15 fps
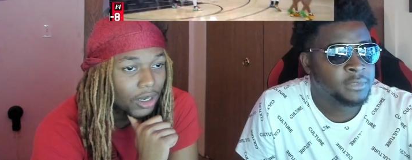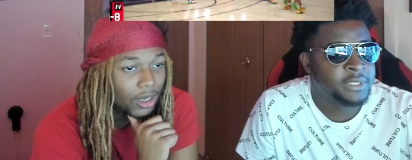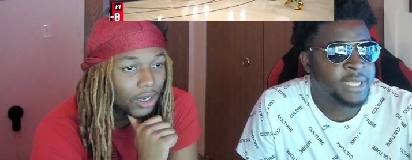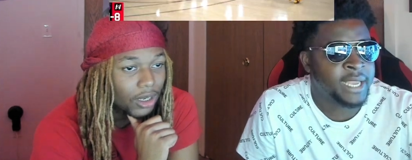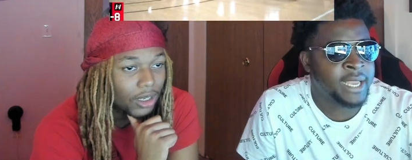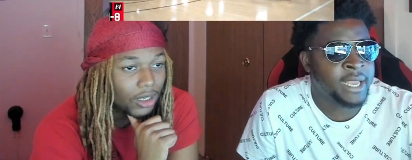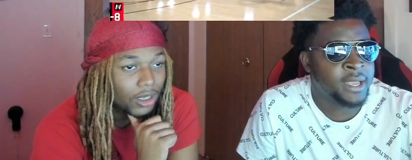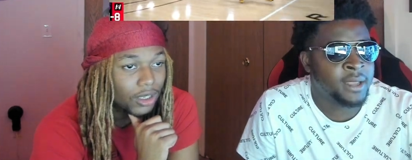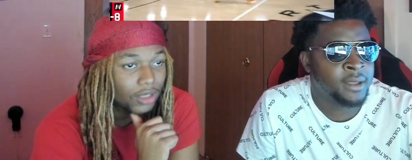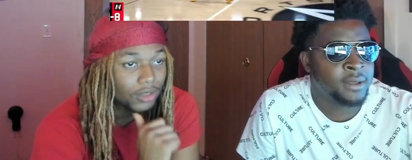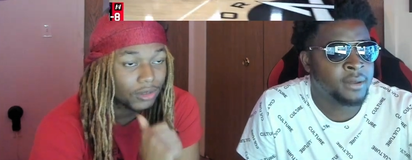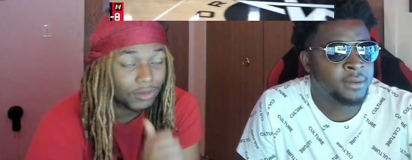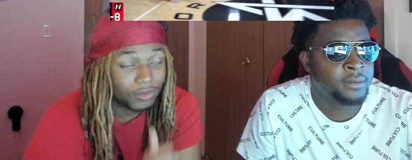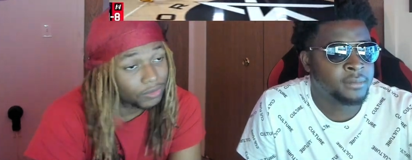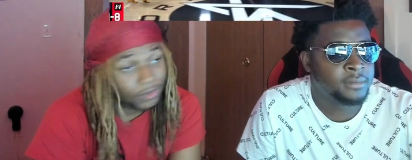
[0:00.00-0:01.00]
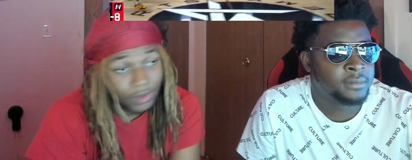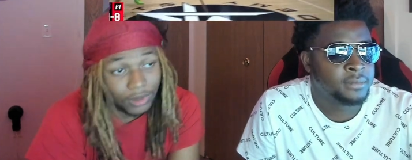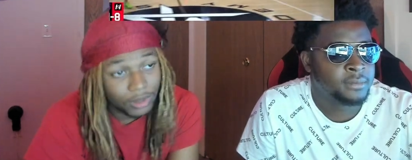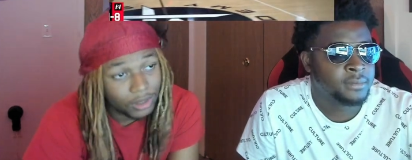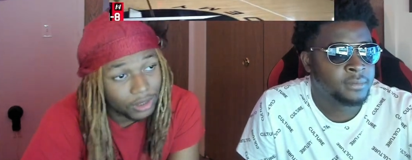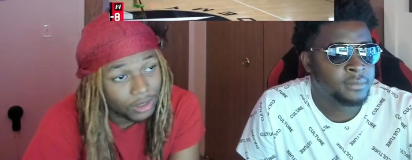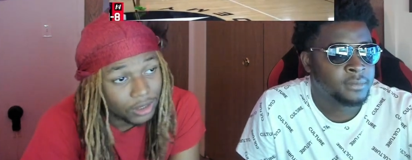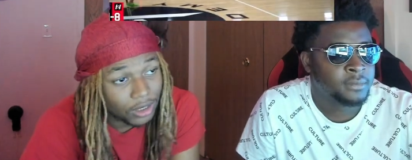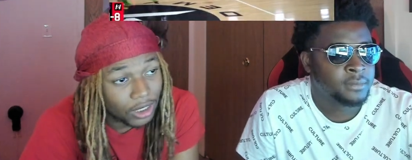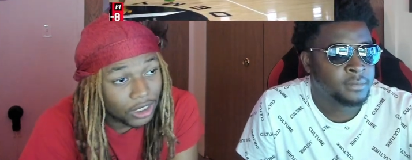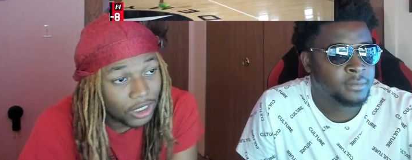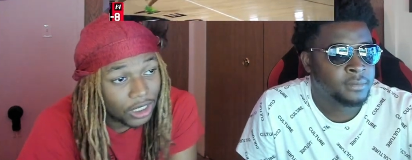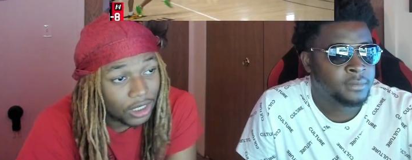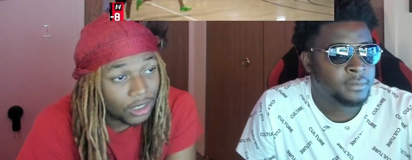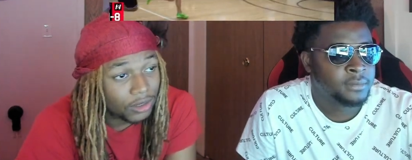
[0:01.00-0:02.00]
Speaker 1: Damn.
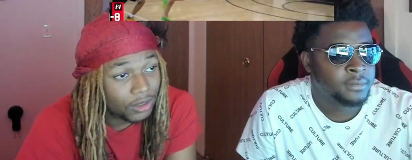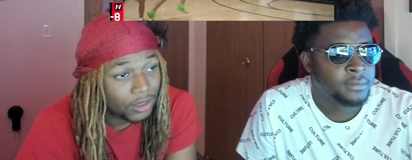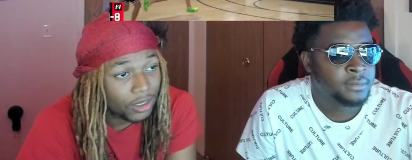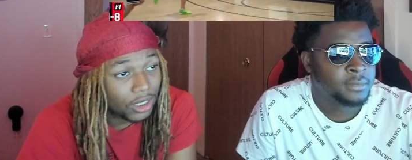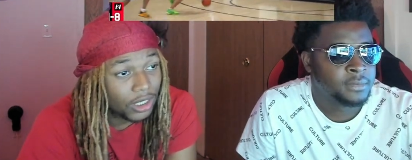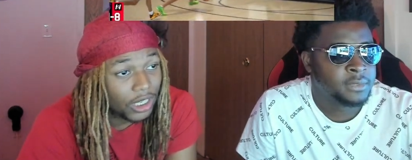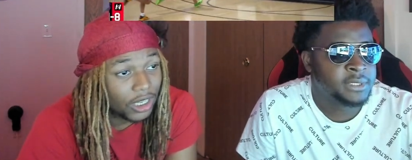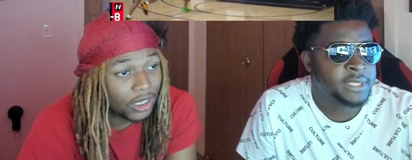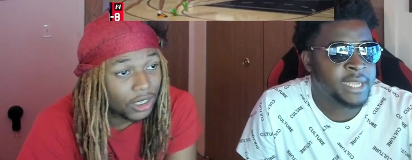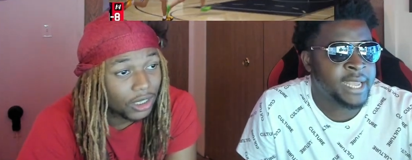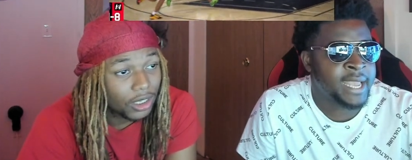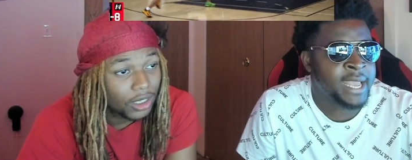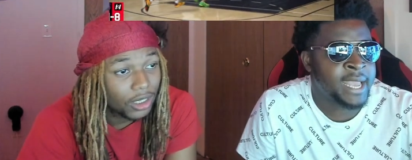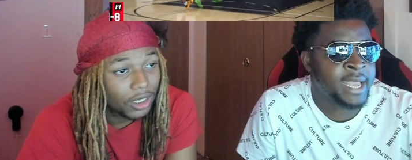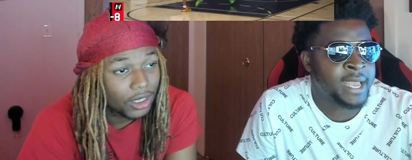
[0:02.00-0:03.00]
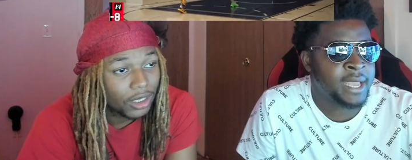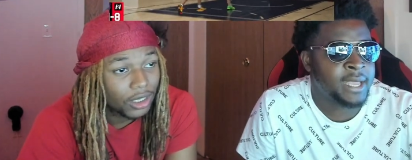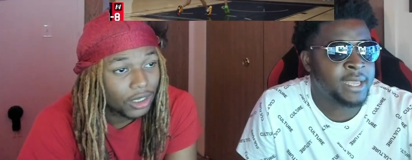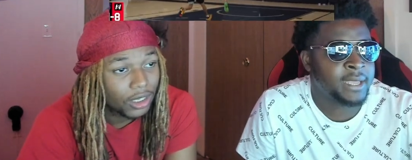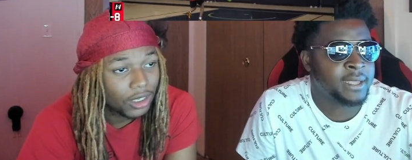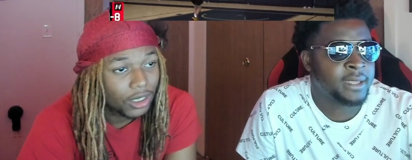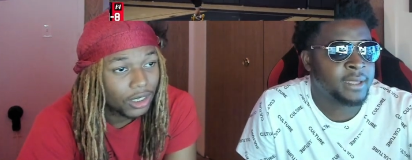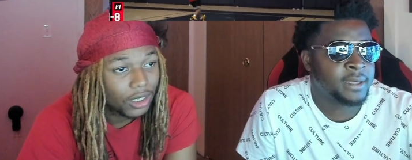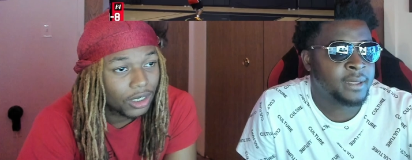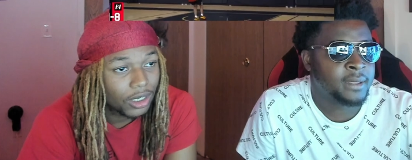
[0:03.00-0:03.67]
Good D. Good D. Damn.